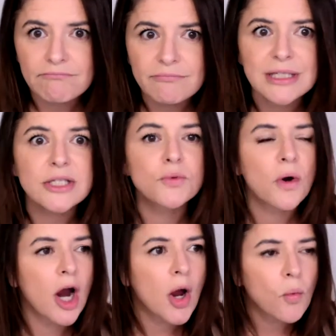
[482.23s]
This is where
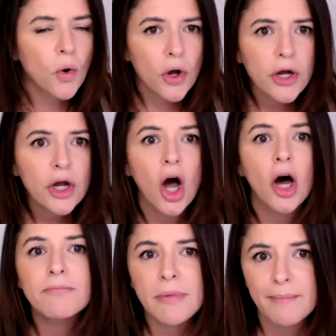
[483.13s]
I work
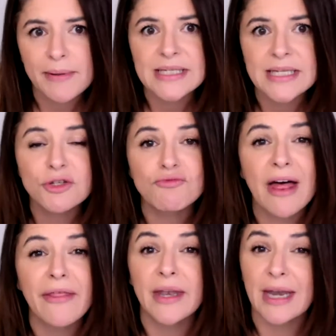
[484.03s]
on my business rather than